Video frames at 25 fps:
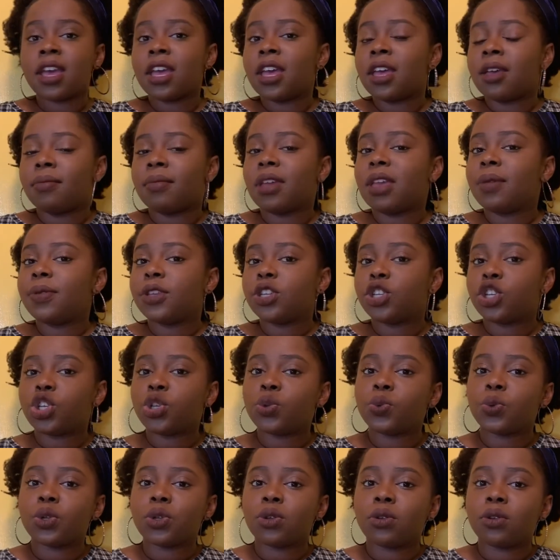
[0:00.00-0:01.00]
maybe she
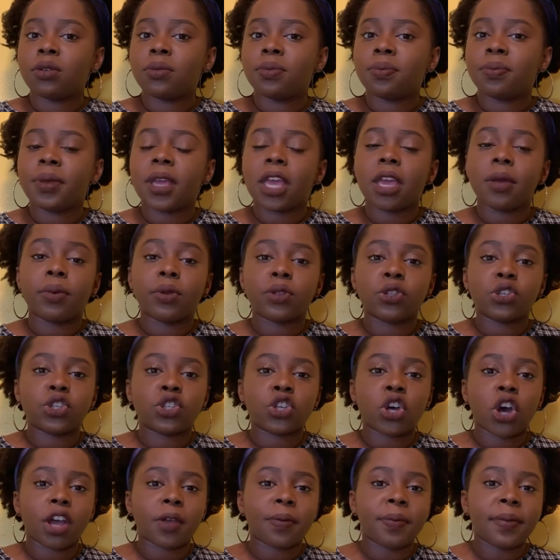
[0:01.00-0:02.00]
will be able to
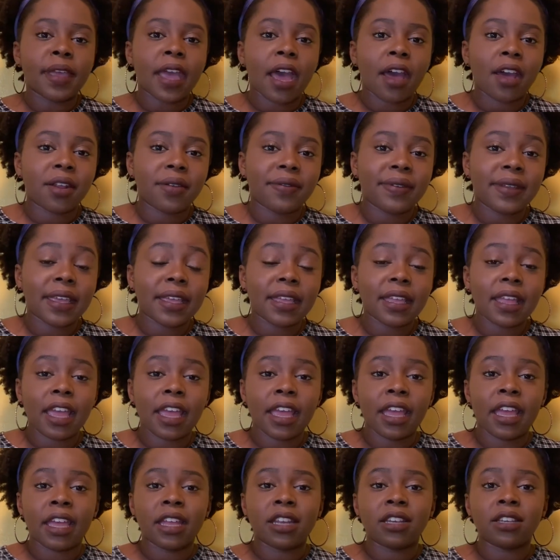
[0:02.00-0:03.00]
talk me out of it,
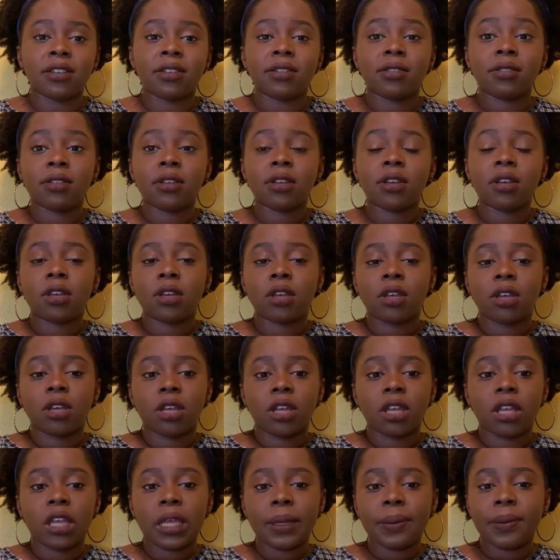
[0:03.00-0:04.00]
and
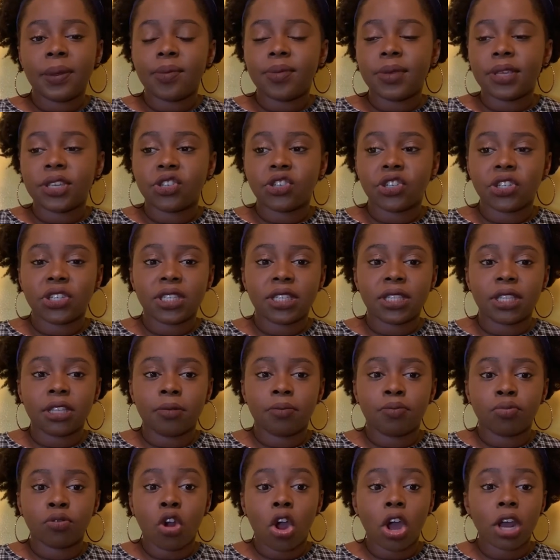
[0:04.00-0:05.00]
maybe it's just the
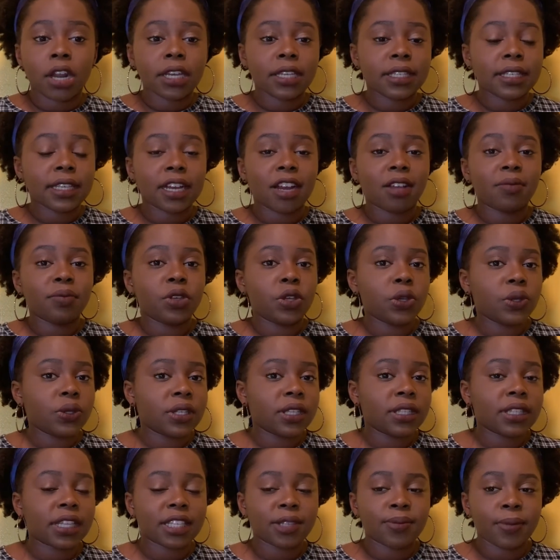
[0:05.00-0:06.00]
products that I'm
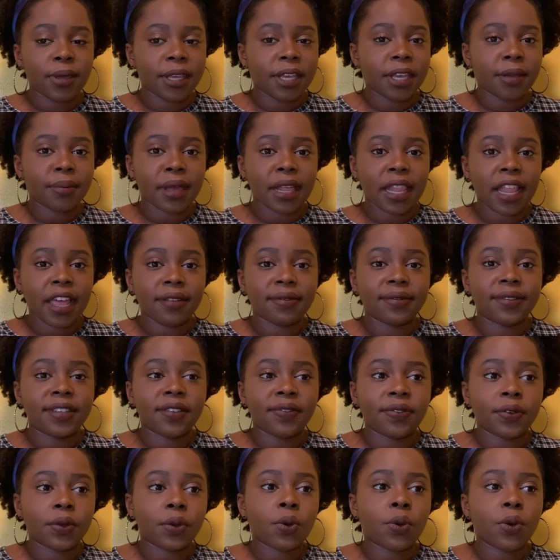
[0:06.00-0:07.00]
using that's making my life
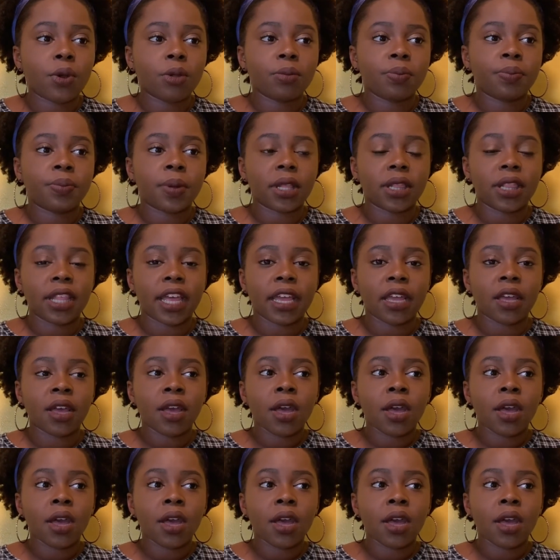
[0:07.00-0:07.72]
difficult. But like,